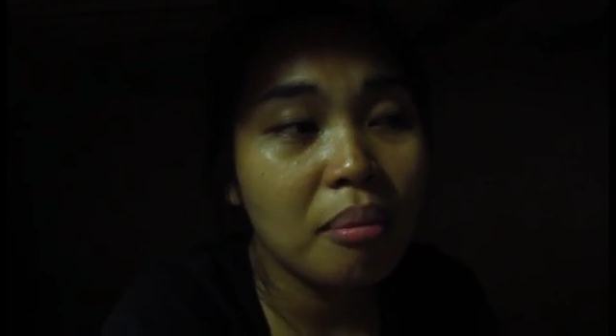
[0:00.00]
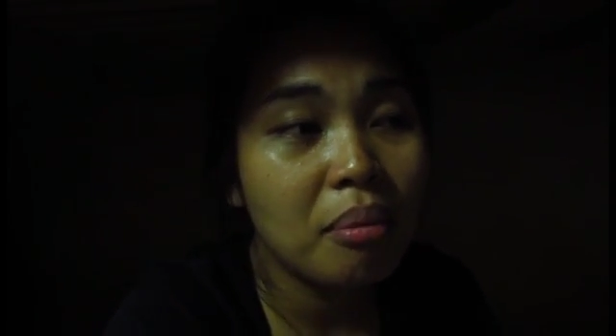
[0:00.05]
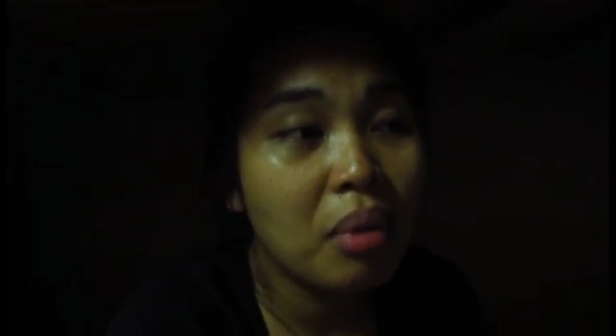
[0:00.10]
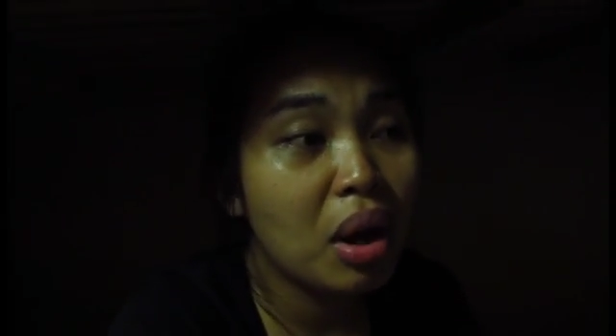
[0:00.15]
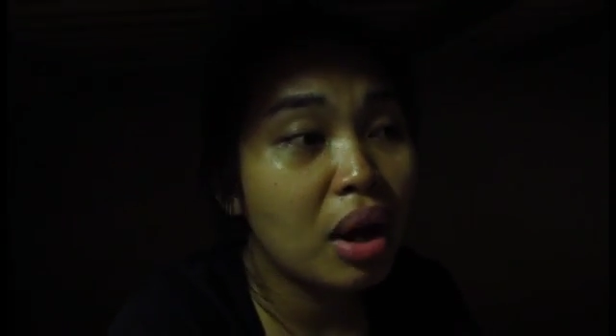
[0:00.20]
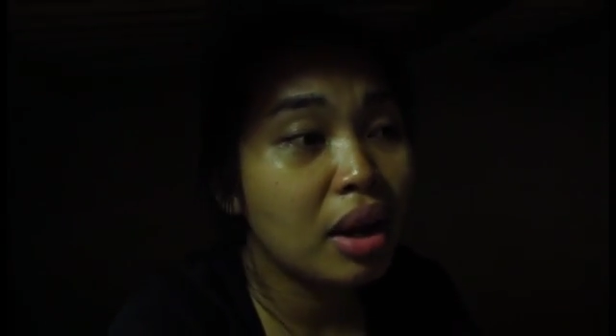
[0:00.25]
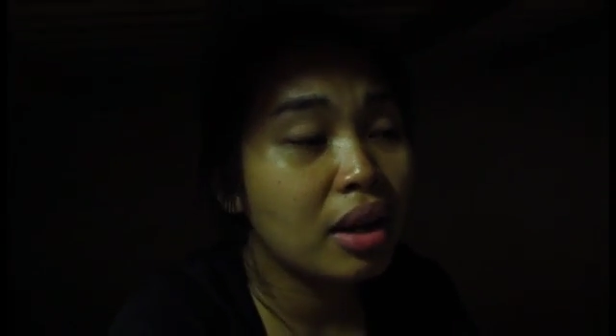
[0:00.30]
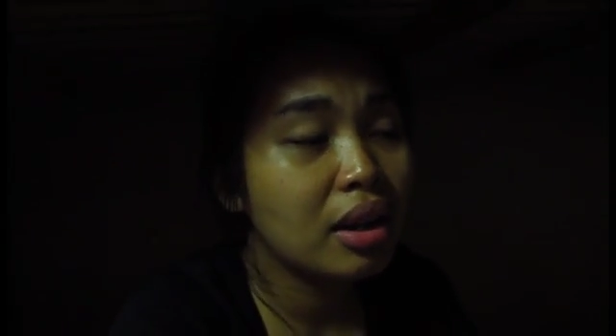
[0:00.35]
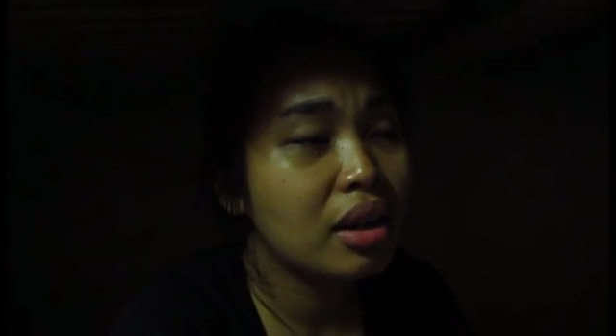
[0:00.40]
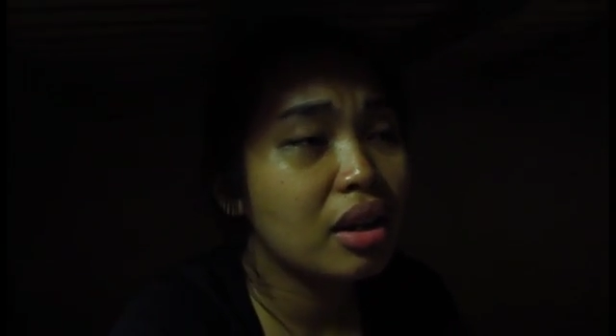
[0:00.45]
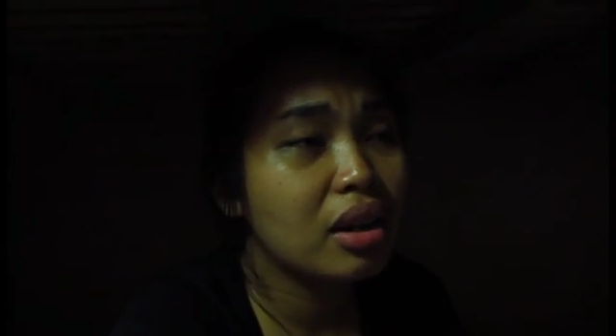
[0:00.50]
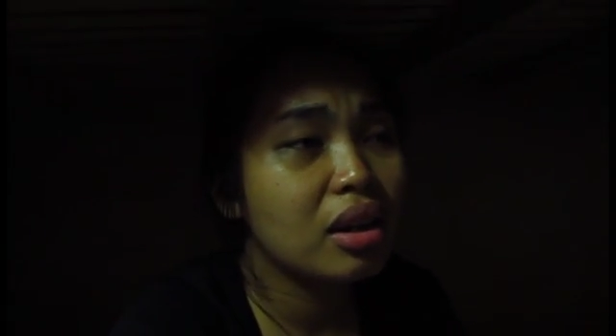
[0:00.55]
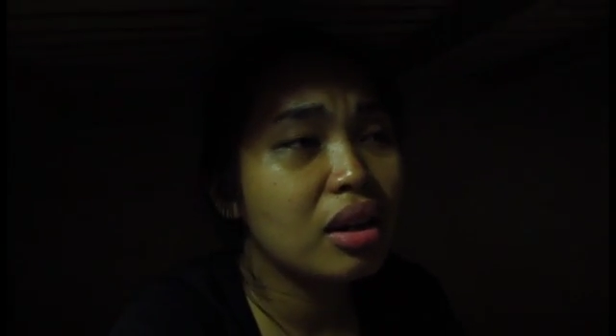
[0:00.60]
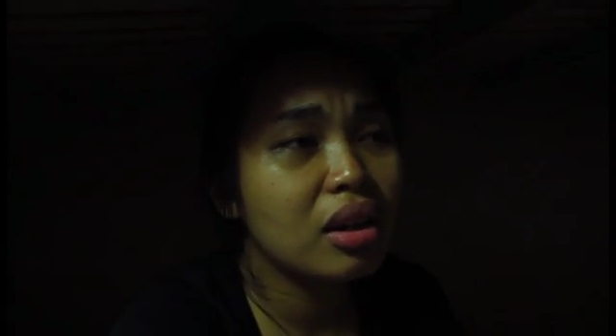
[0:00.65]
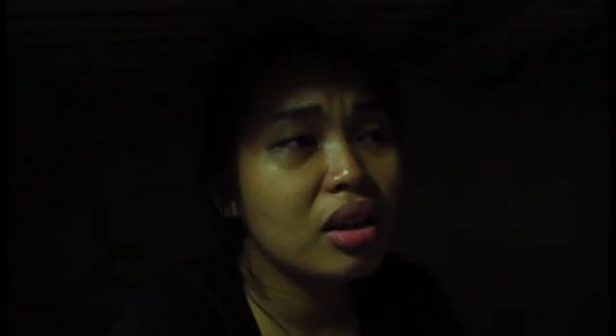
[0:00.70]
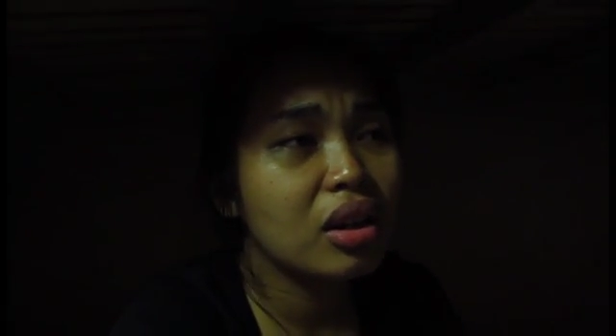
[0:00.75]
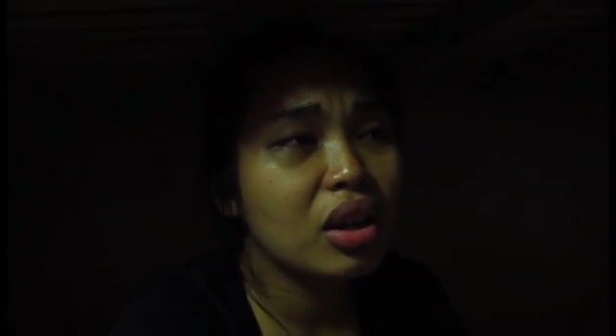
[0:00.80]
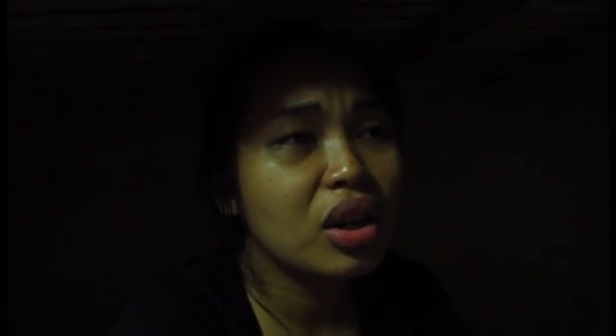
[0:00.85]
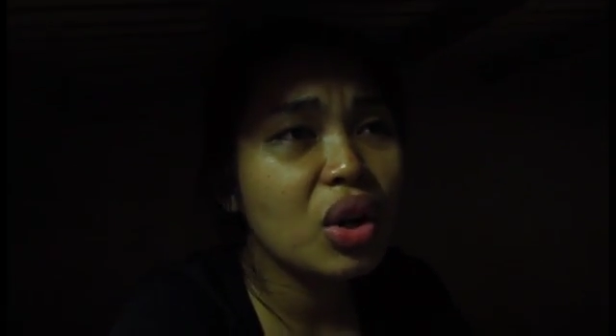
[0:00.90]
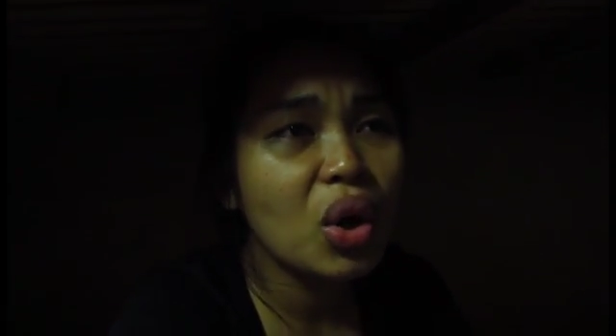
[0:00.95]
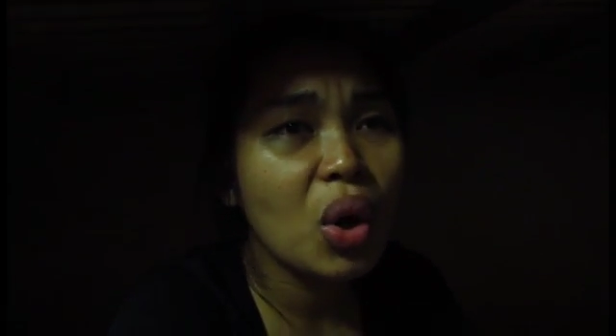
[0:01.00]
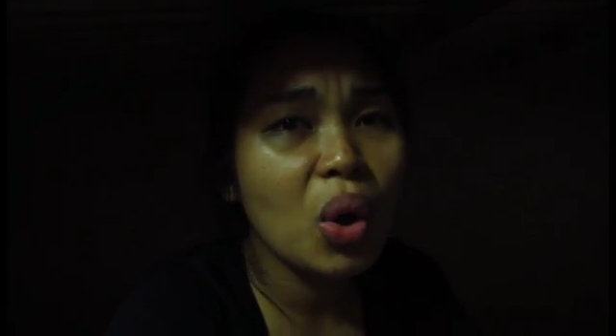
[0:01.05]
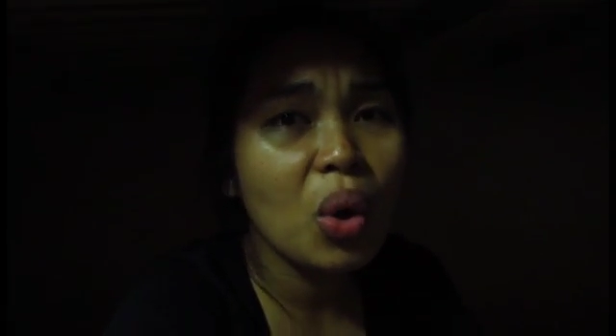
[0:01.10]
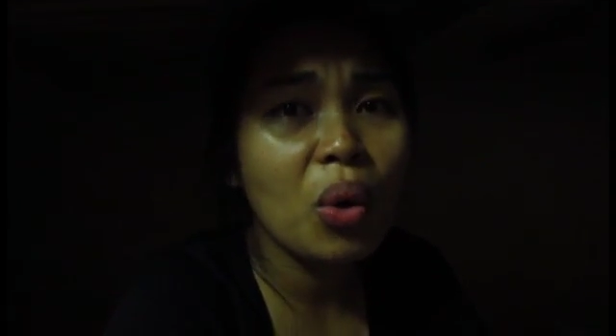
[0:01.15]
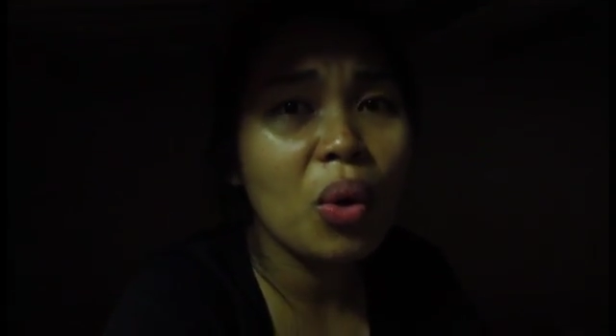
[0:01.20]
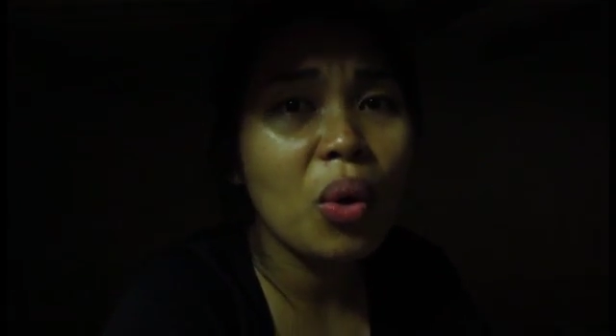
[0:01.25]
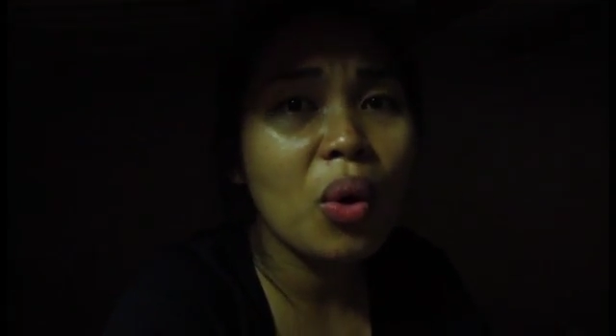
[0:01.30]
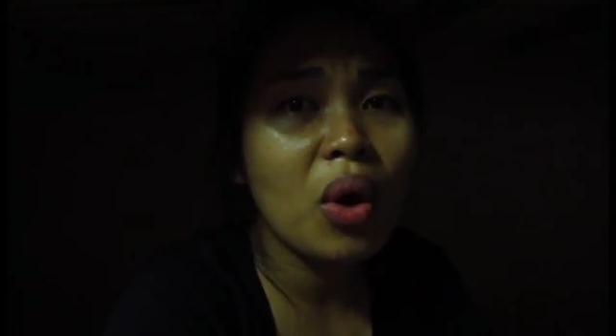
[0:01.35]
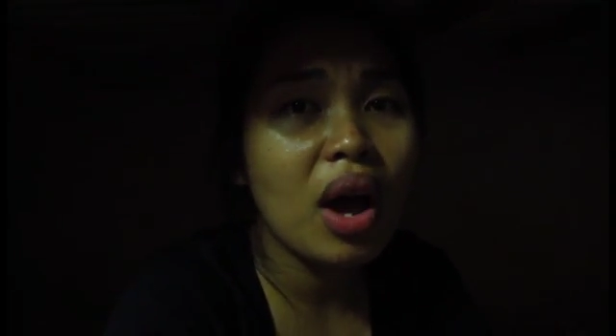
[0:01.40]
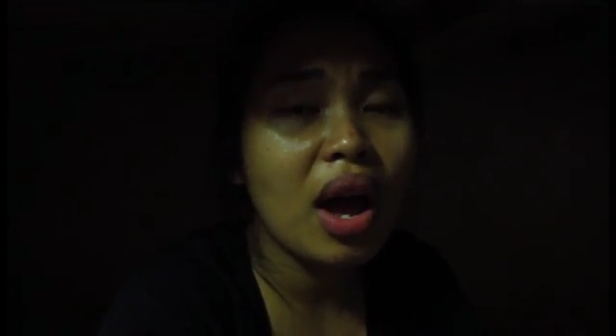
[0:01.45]
But
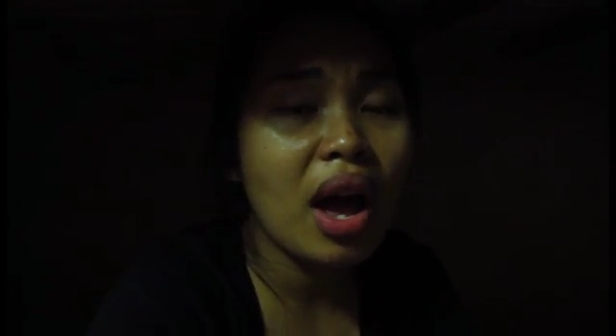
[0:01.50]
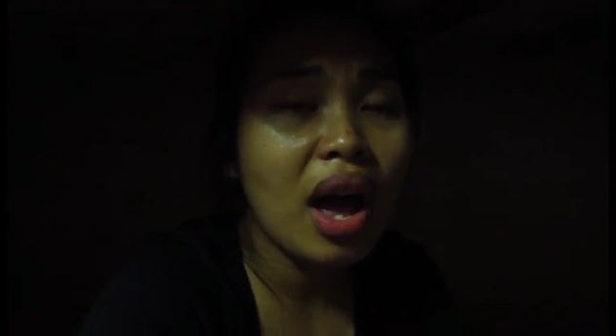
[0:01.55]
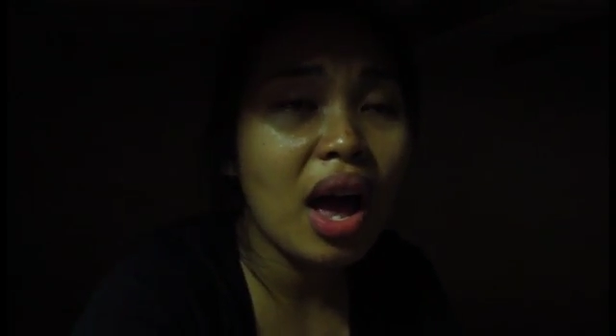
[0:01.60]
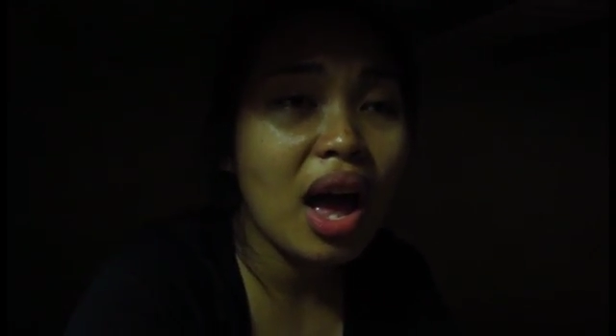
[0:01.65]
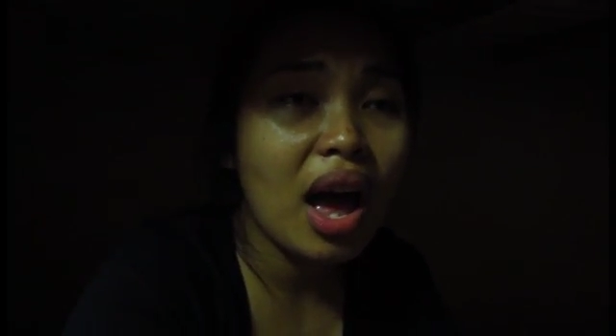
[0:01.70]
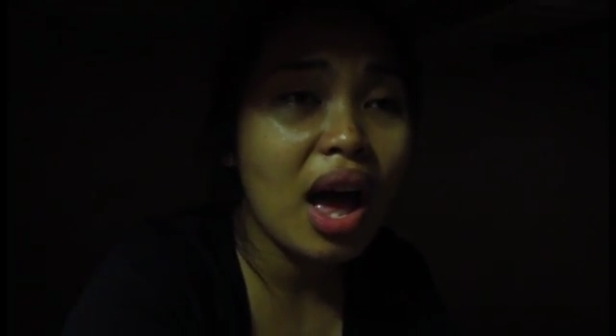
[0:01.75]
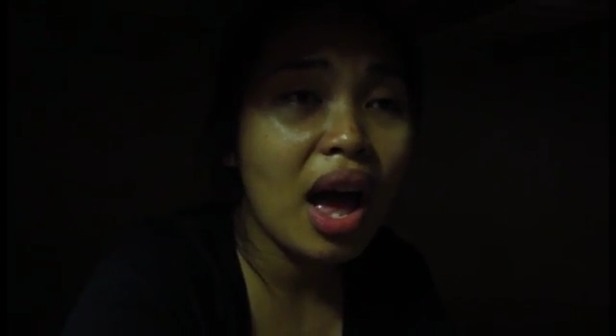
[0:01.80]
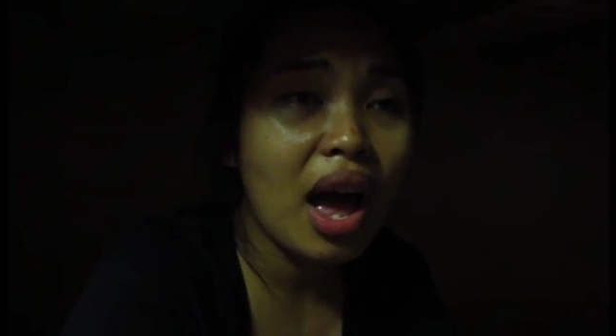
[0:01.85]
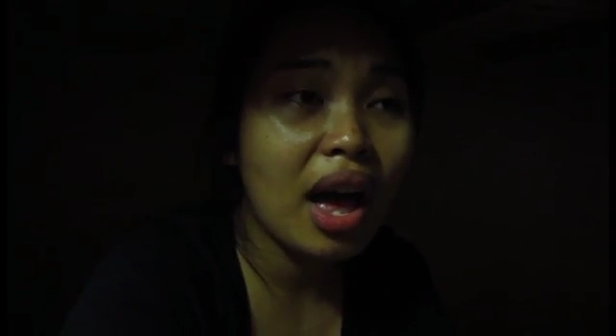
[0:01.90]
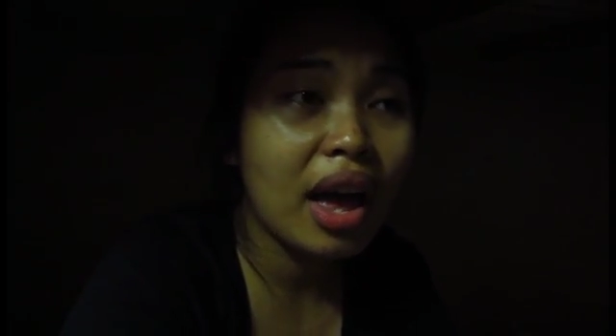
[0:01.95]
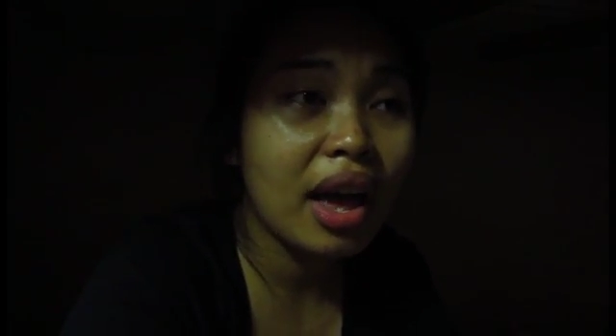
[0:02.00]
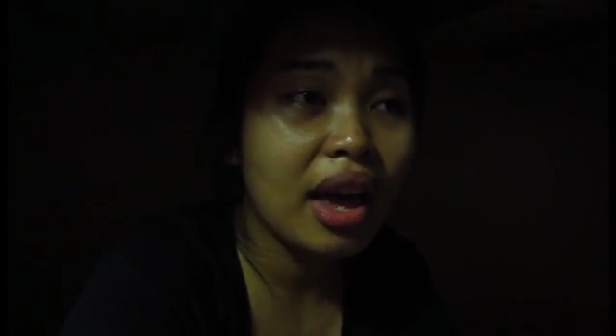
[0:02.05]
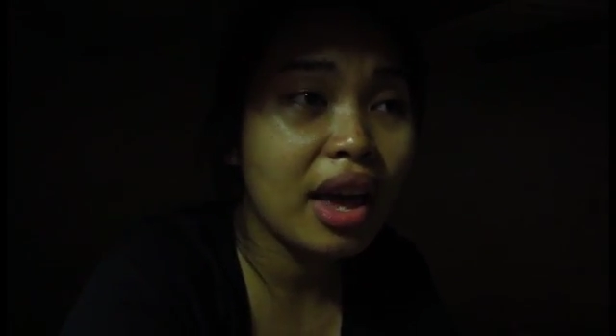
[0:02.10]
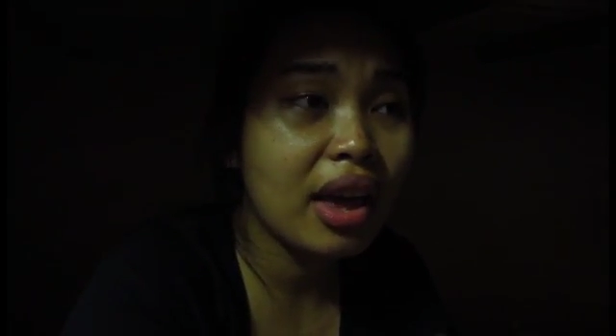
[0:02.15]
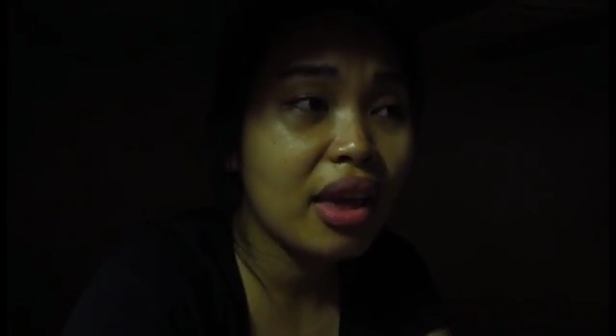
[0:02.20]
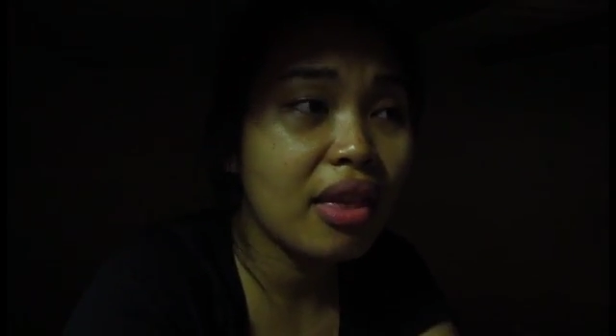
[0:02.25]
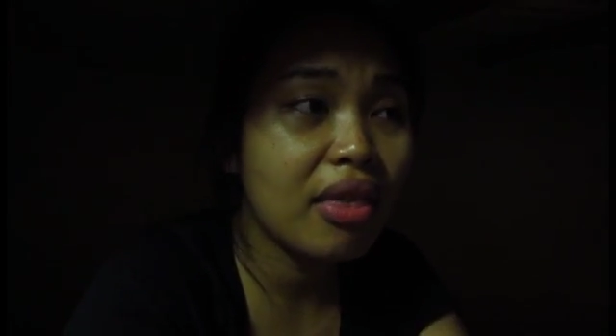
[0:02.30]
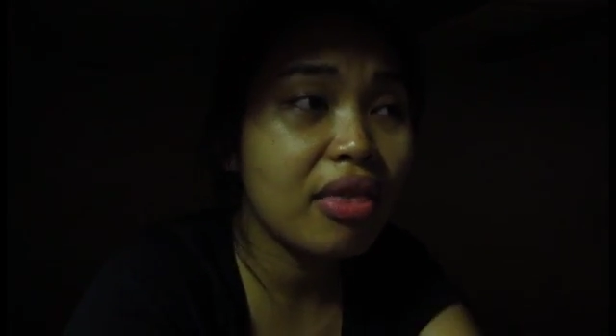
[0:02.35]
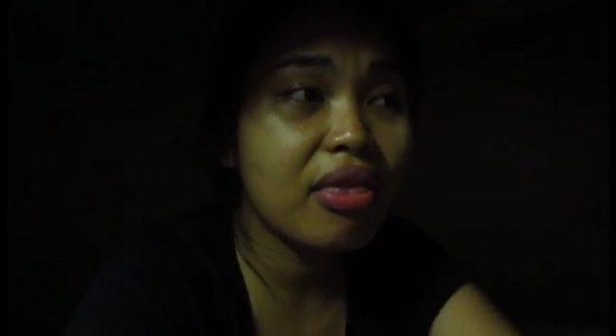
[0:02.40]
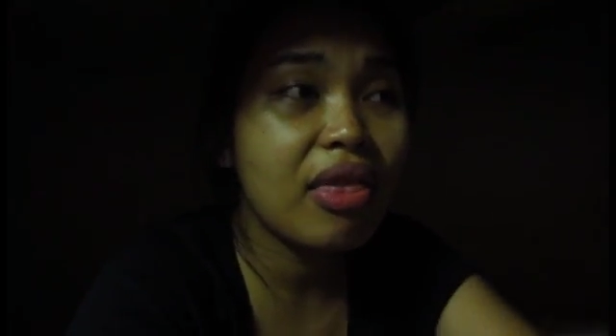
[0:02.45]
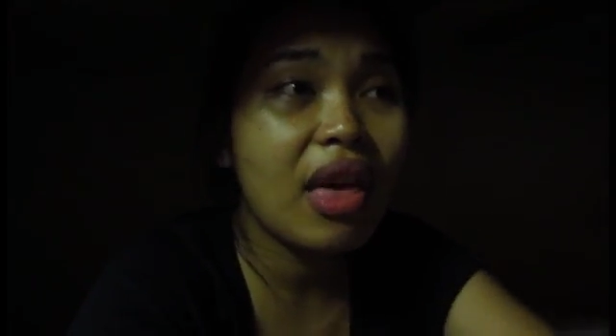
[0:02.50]
I